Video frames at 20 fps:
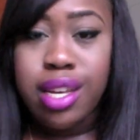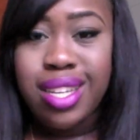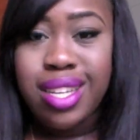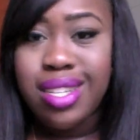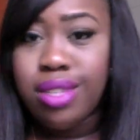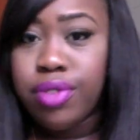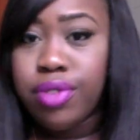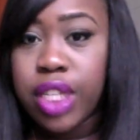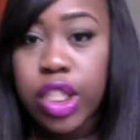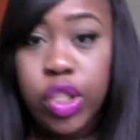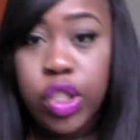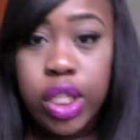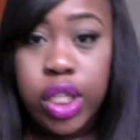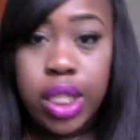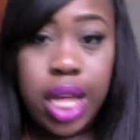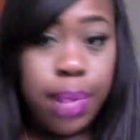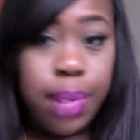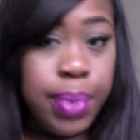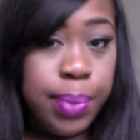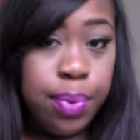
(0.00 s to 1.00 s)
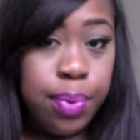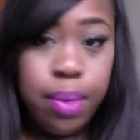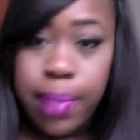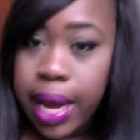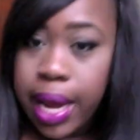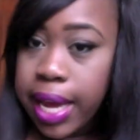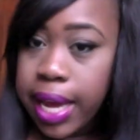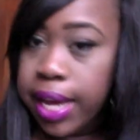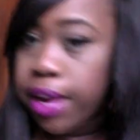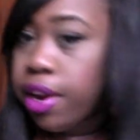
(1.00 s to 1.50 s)
and I don't really trust a lot of people on
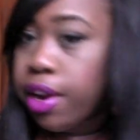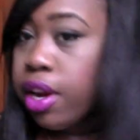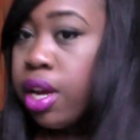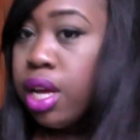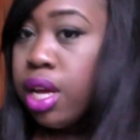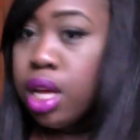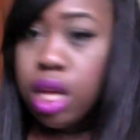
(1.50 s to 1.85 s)
my hair.